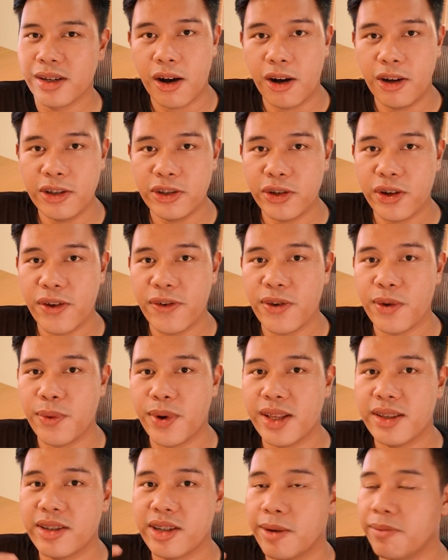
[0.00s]
Also, if you
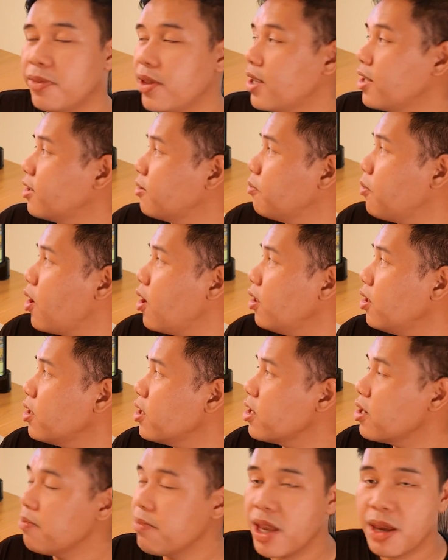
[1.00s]
want something smaller,